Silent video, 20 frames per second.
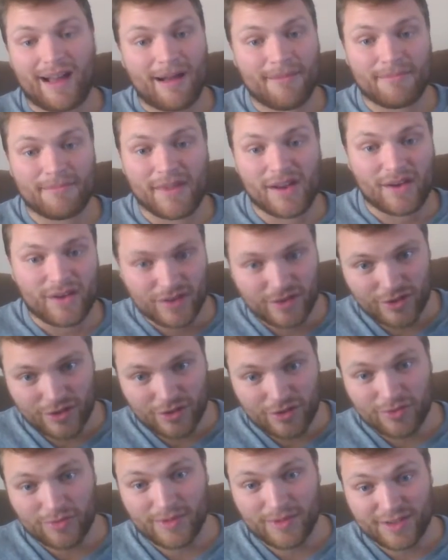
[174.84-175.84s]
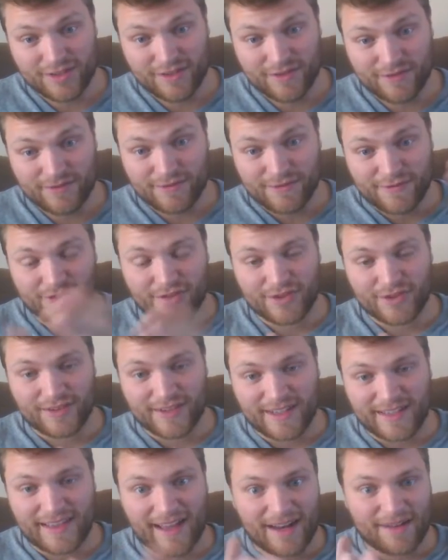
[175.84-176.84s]
I'm not going to go much further
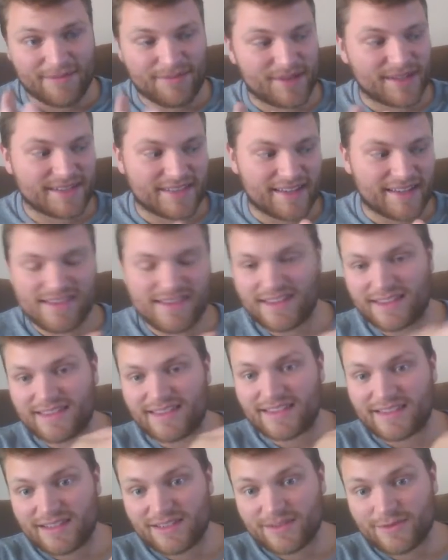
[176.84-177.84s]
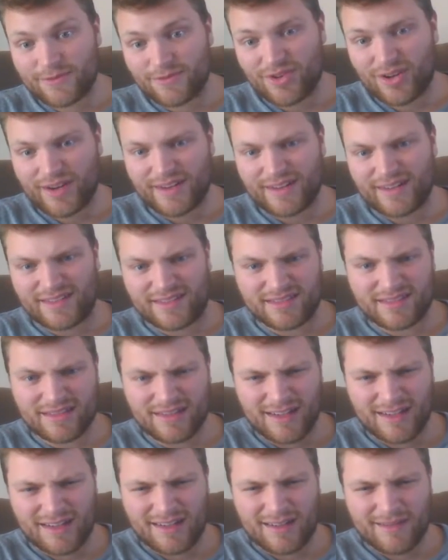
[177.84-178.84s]
into that because I think that this one is
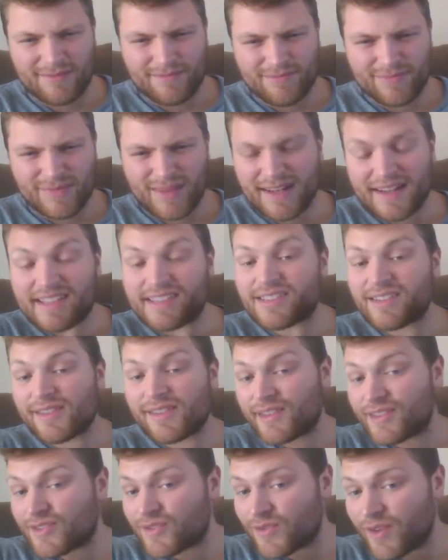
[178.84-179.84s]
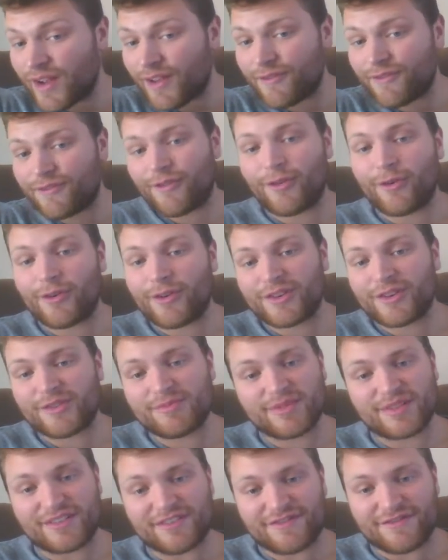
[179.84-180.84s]
not necessarily straightforward,
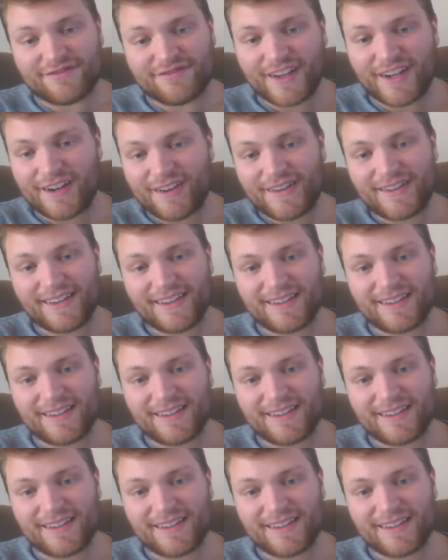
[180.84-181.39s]
but very